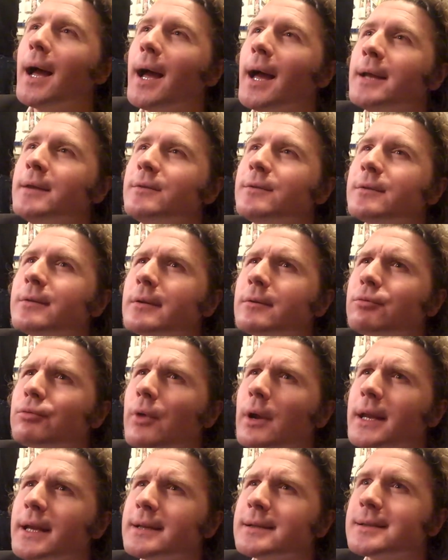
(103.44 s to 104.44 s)
and sort of
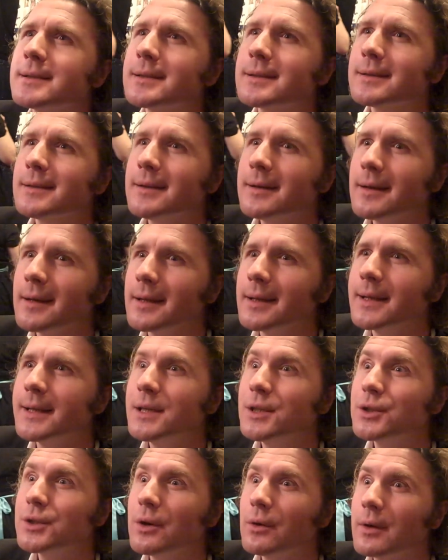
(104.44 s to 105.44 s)
running slightly
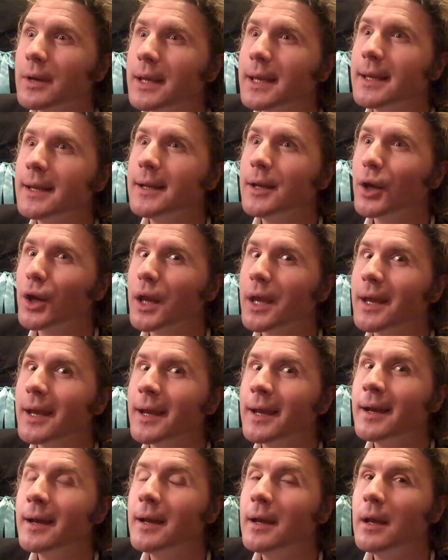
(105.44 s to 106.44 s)
shonky-looking
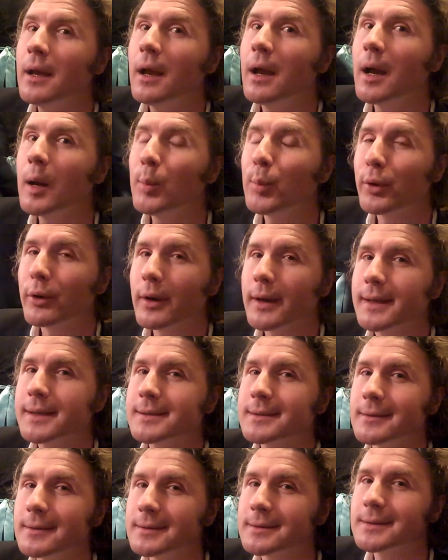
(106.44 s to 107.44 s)

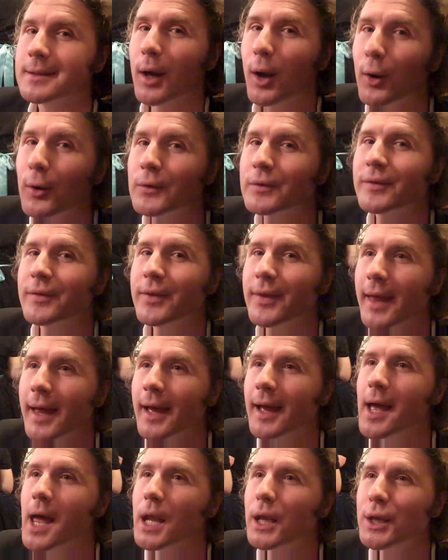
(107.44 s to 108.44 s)
appraisals of
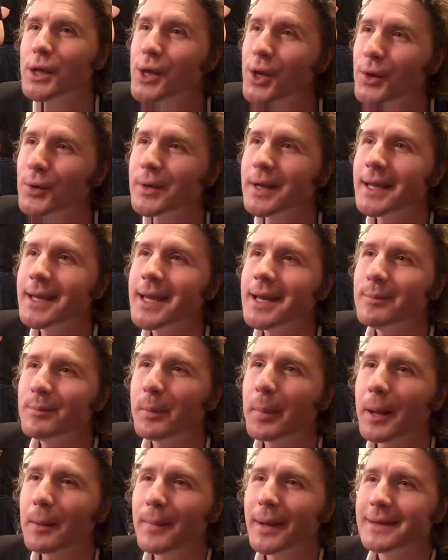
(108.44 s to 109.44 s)
their newly
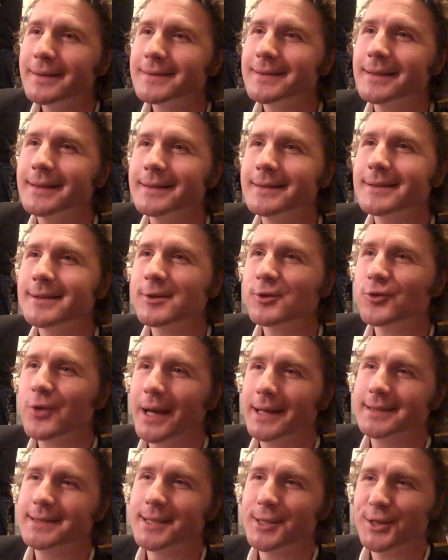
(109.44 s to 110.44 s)
implemented
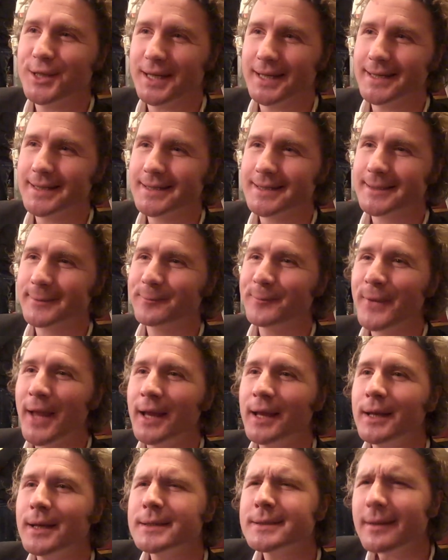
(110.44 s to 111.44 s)
strategies.
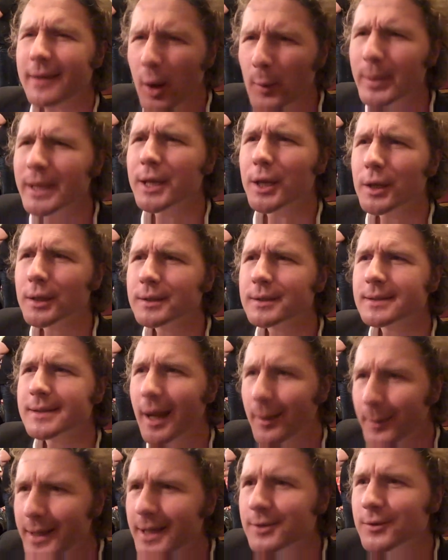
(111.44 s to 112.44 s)
So that would be good.
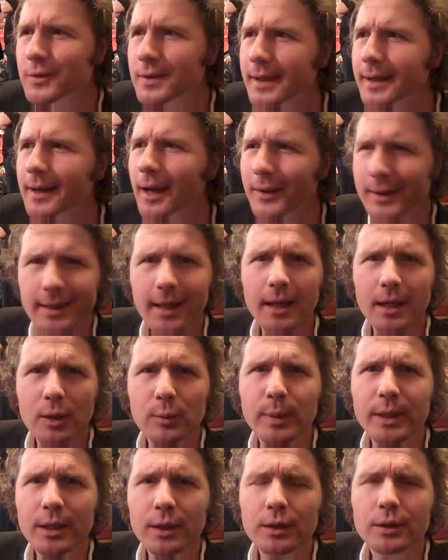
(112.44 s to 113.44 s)
That would be interesting. I think that
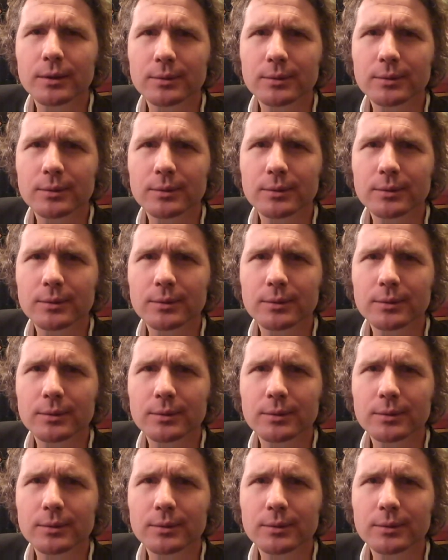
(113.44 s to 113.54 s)
could be good.